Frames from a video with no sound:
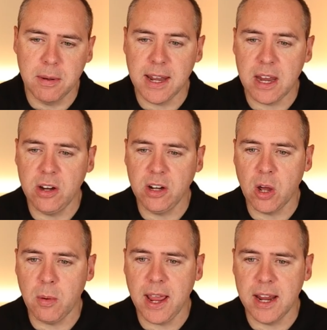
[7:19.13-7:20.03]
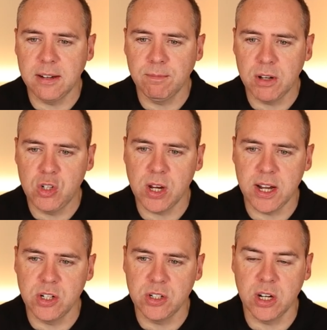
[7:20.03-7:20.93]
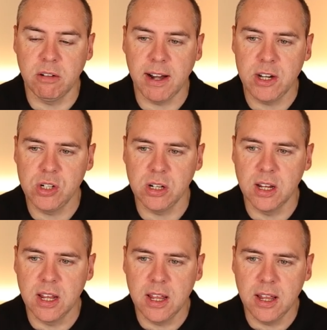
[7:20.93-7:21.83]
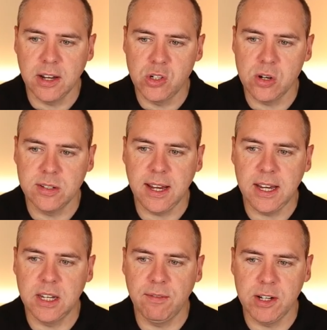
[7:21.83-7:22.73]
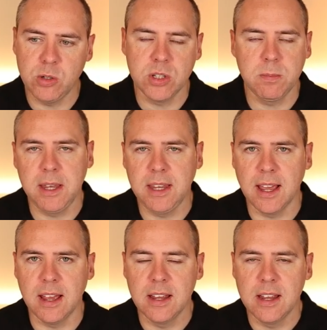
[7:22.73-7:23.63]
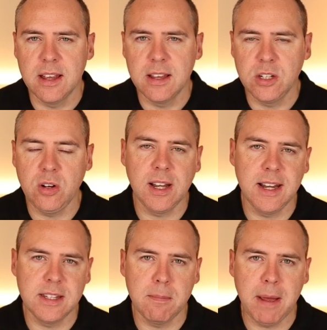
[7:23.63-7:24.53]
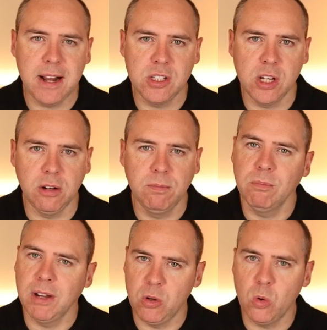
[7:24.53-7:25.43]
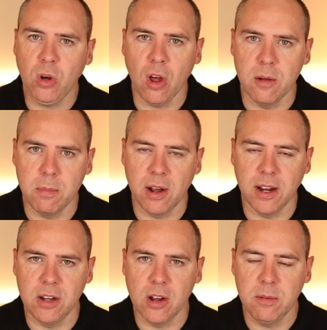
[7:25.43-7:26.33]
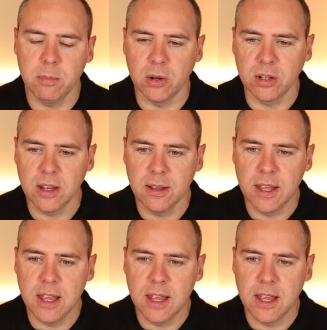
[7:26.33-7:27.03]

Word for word: But now you can go ahead and change it to narration and choose an individual speaker so you can listen back to in your Copilot notebook.